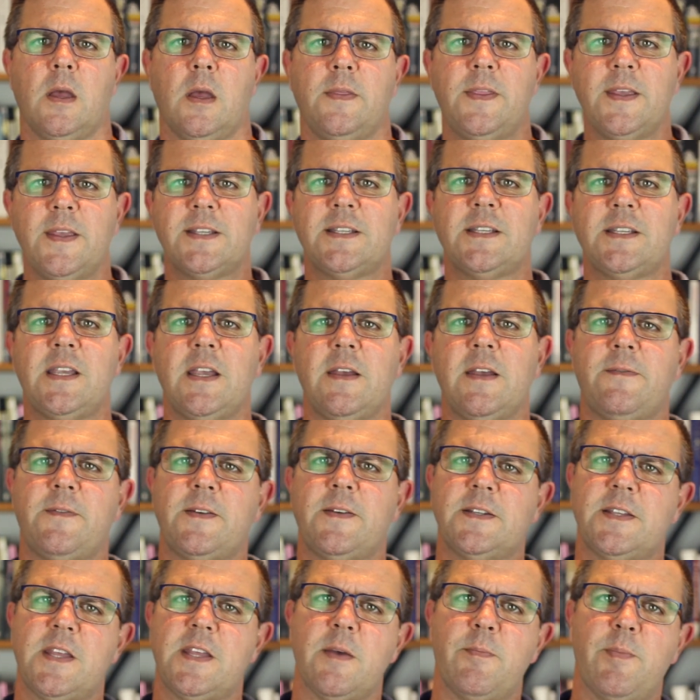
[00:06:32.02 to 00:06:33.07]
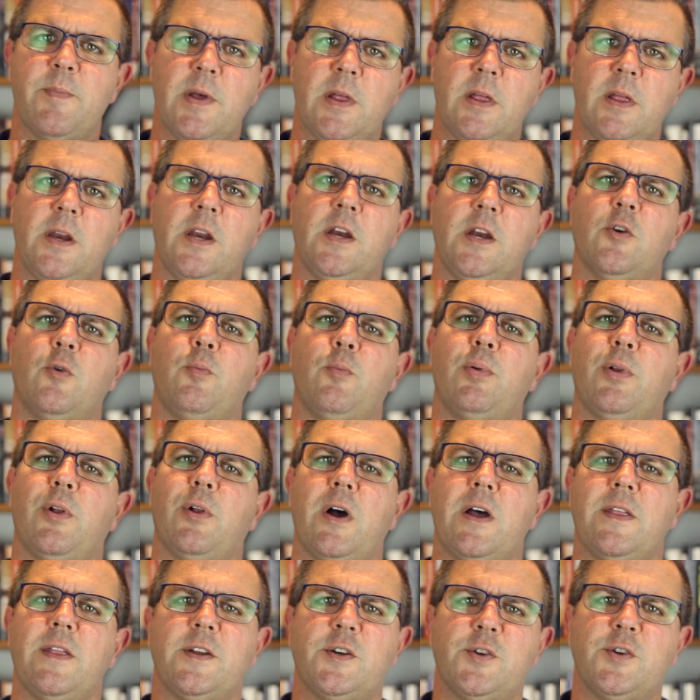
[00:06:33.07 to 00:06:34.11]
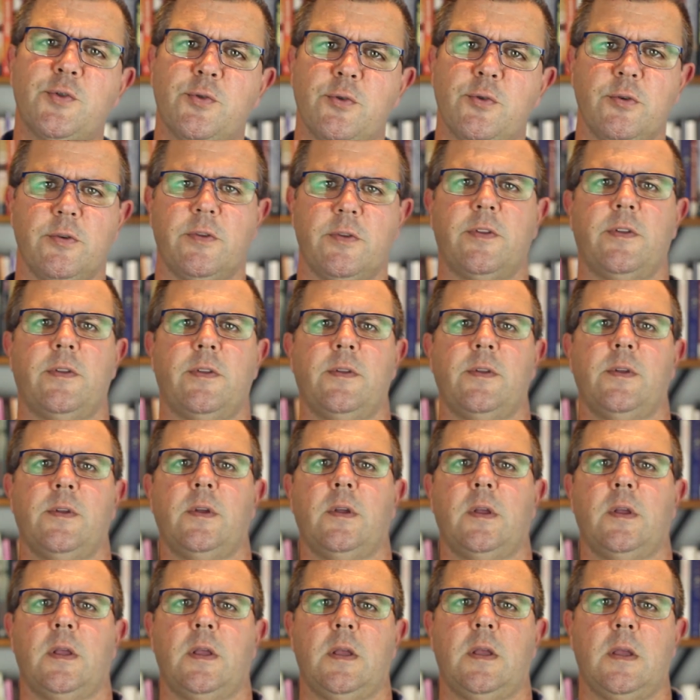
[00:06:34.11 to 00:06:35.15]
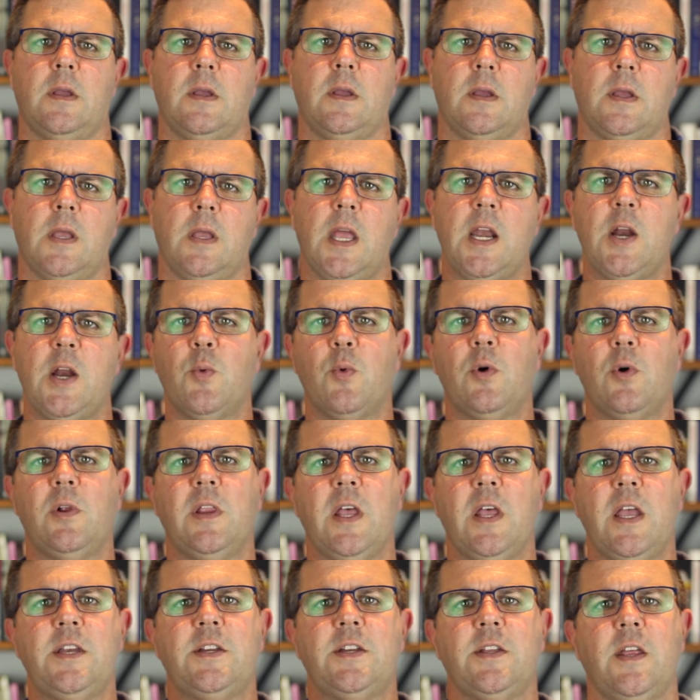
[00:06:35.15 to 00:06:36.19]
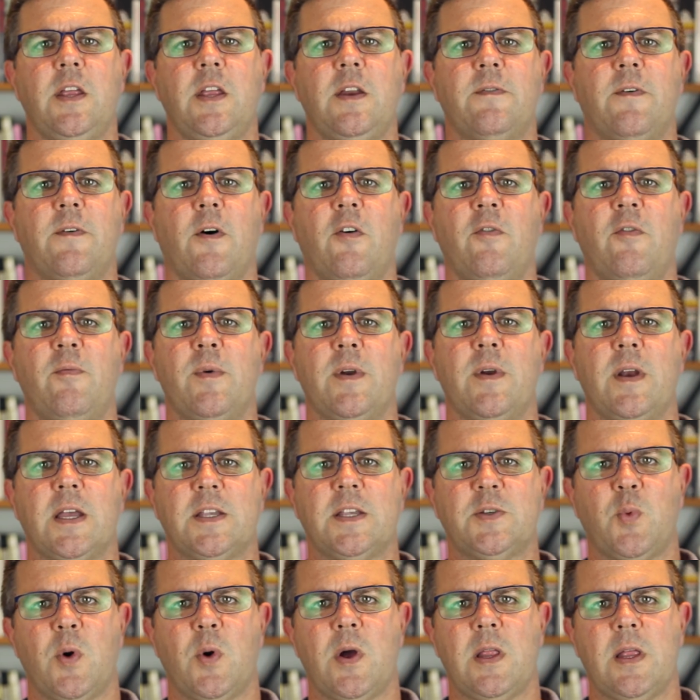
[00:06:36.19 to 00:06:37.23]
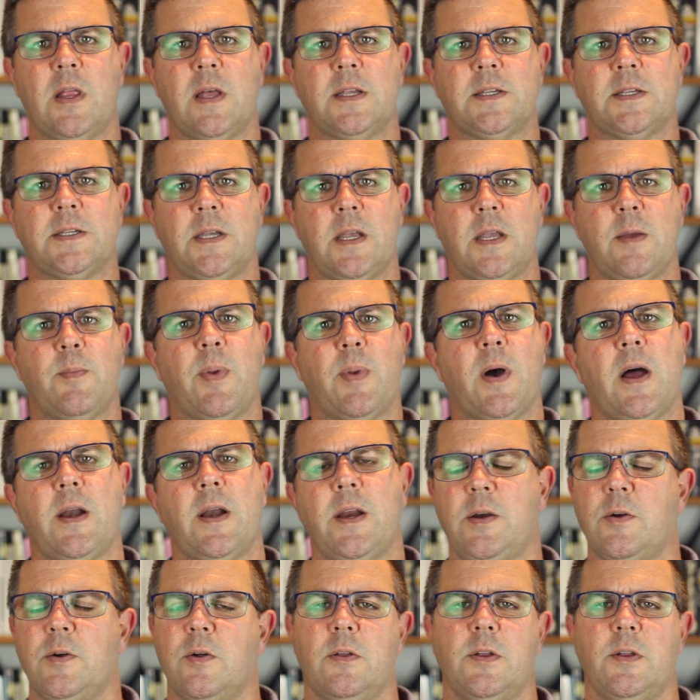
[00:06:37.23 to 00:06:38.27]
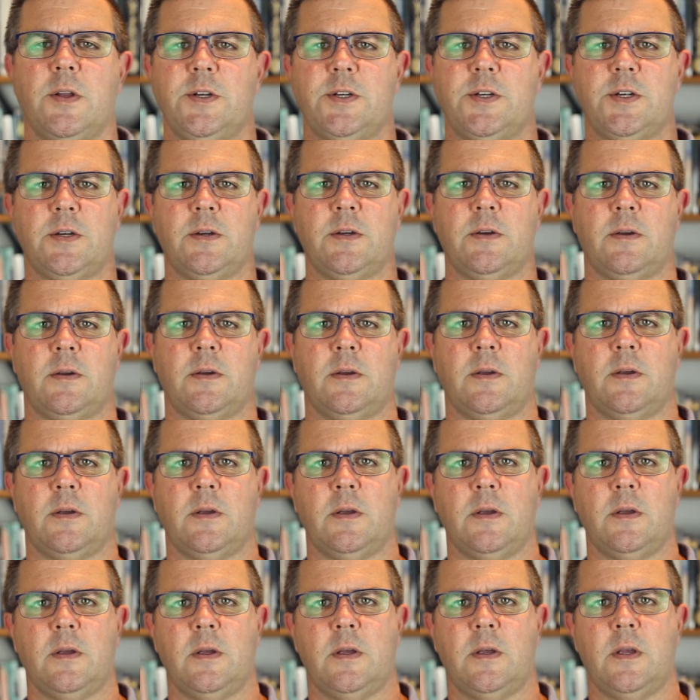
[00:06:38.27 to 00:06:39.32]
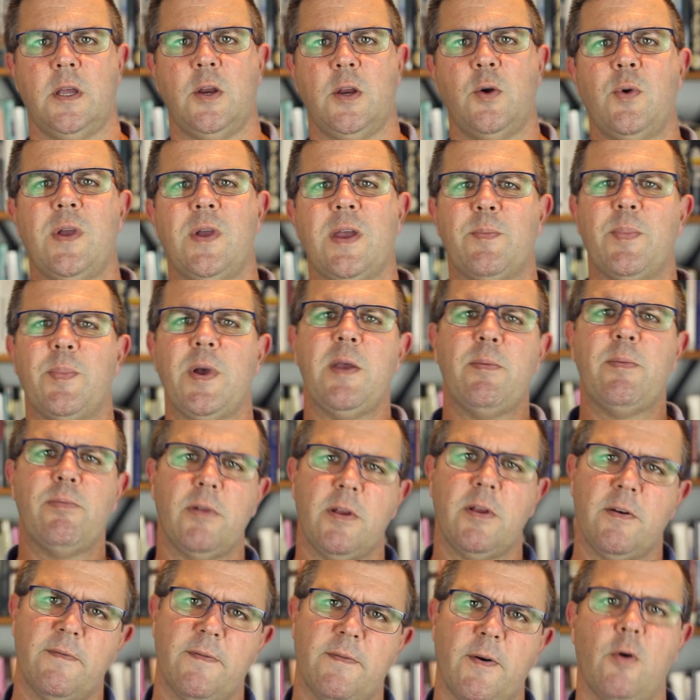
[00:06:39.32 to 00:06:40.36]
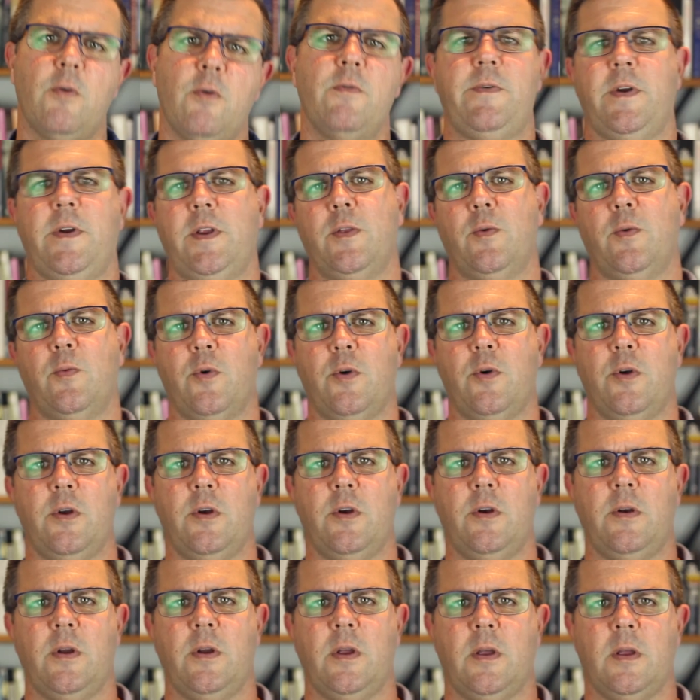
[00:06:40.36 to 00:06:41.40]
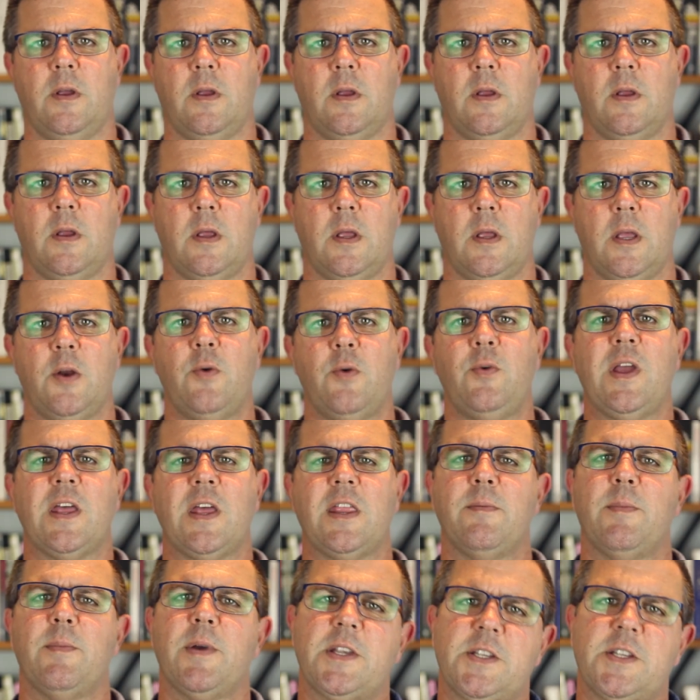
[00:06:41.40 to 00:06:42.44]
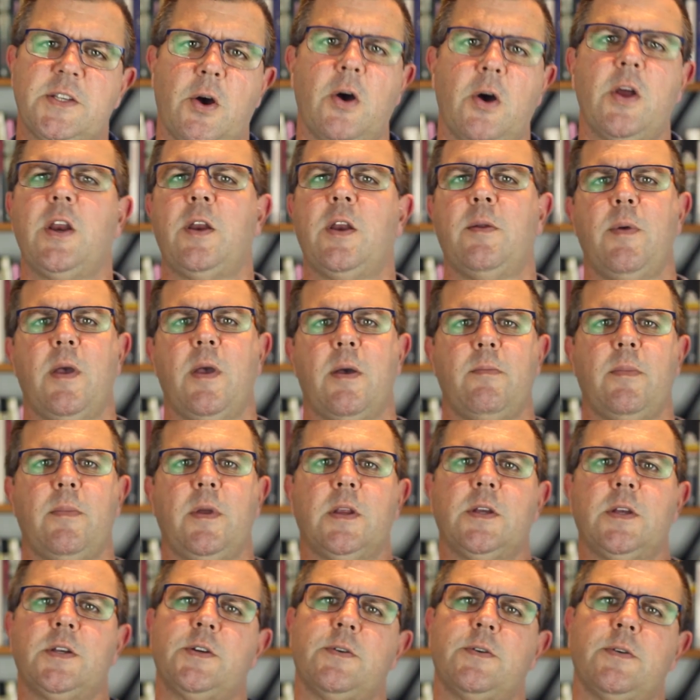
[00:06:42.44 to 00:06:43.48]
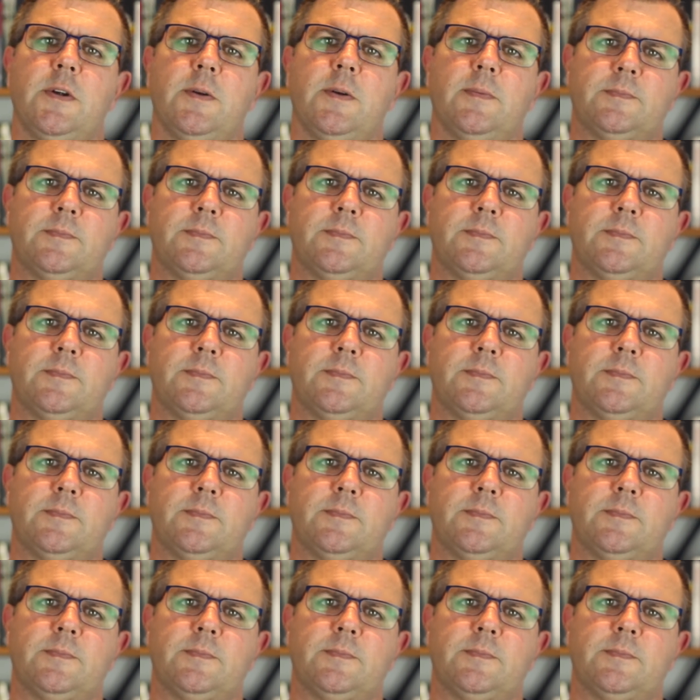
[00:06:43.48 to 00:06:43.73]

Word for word: This gift is the ability to apply the truth, and it will lead to the involvement as well as imparting knowledge. It'll get people involved in the Word, it'll get them excited about ministry.